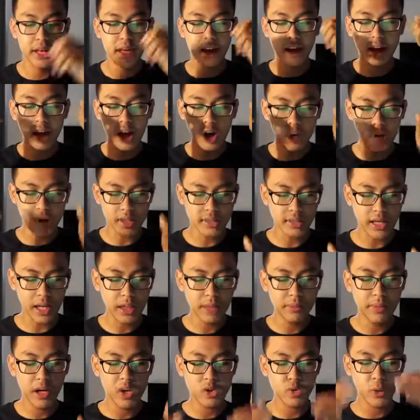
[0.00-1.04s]
In our
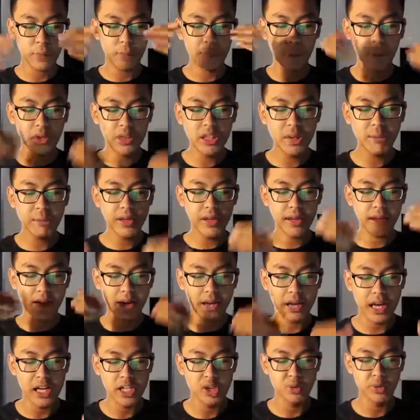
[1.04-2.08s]
side, because we put them in a
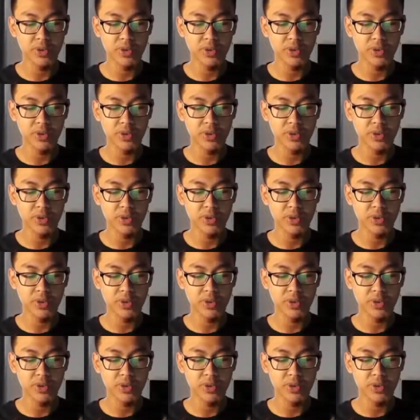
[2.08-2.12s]
class